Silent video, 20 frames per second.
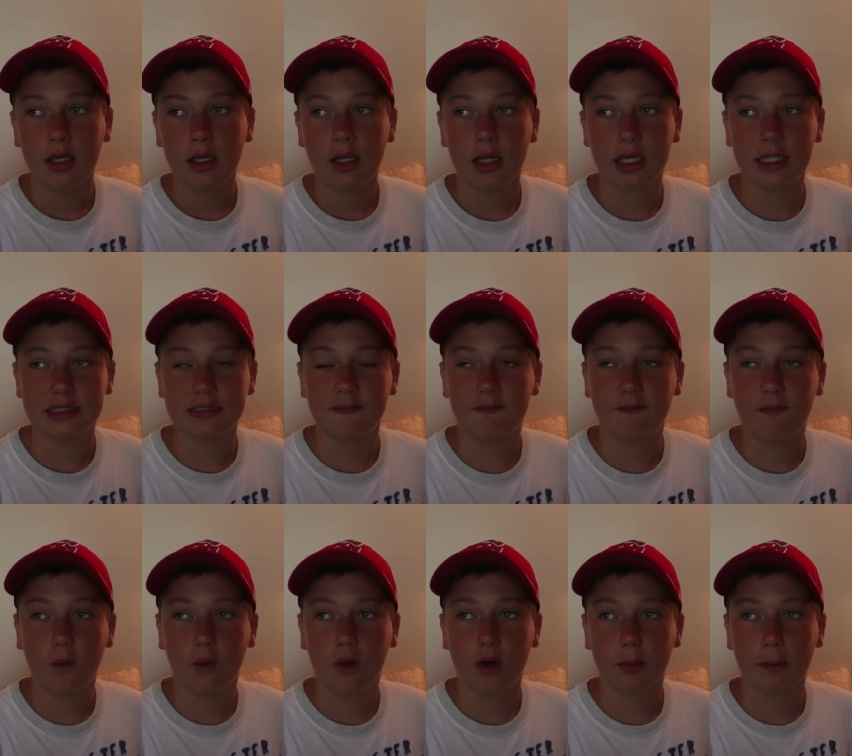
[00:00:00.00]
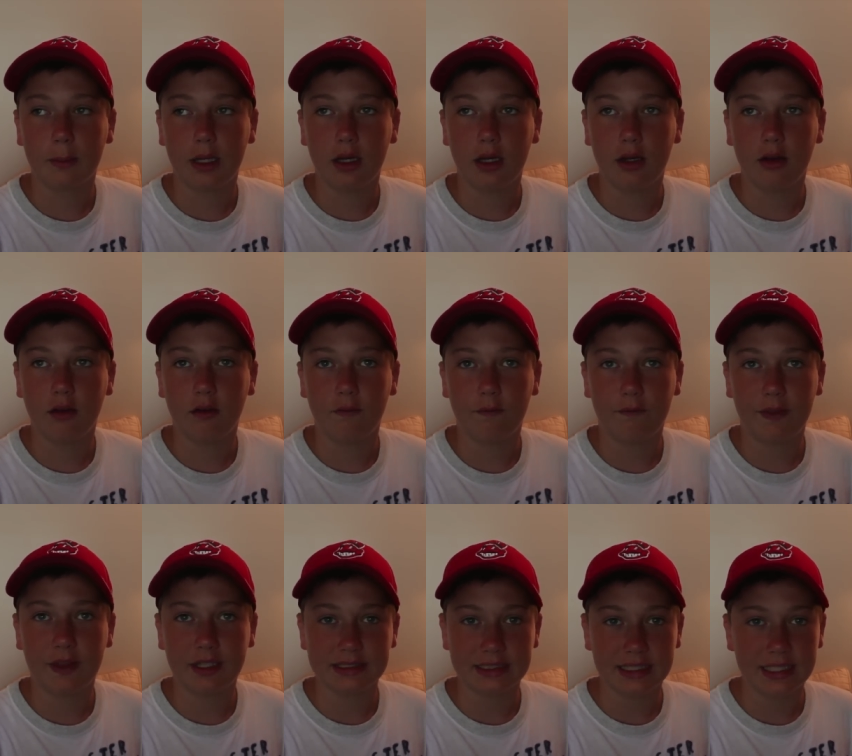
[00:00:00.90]
as a form of
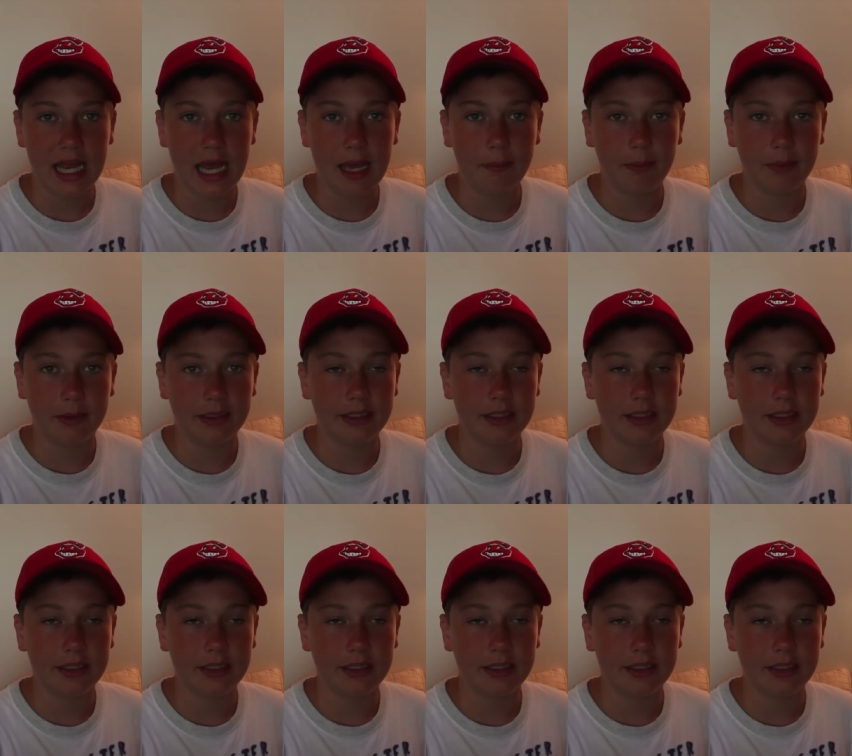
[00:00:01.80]
things that happened.